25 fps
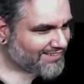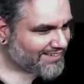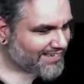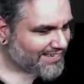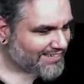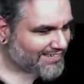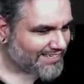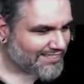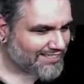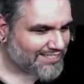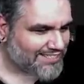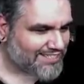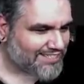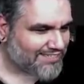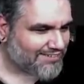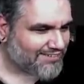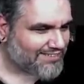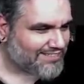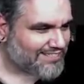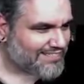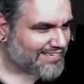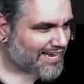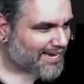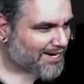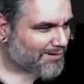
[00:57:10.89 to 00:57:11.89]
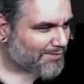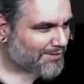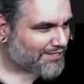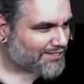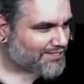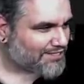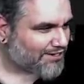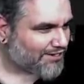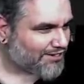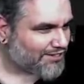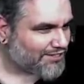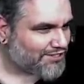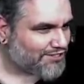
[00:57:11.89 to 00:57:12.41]
It didn't Probably. snow in Seattle, but it
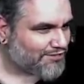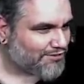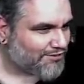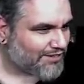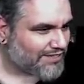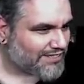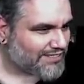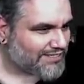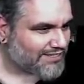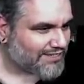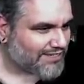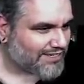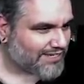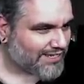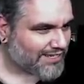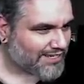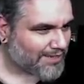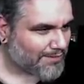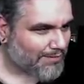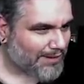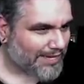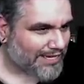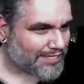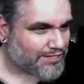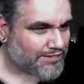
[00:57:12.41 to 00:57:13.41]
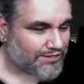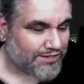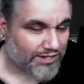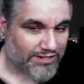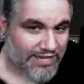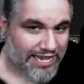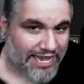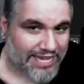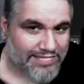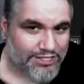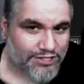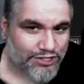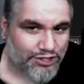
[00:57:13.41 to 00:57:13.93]
started to recently. Like the past, the
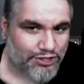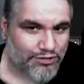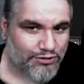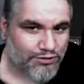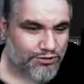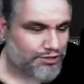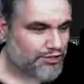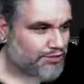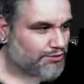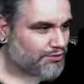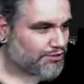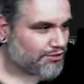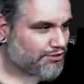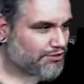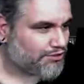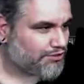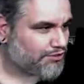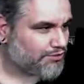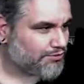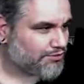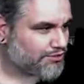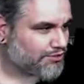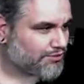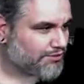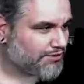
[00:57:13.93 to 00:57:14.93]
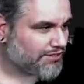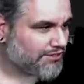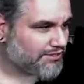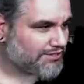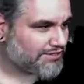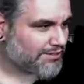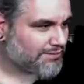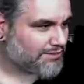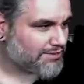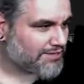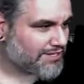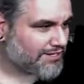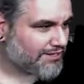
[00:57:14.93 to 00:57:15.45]
last two, two or two or so
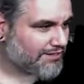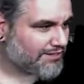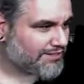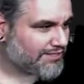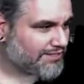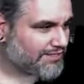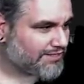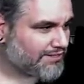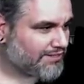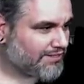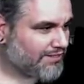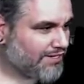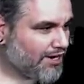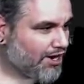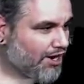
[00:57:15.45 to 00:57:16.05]
years I was there, it did.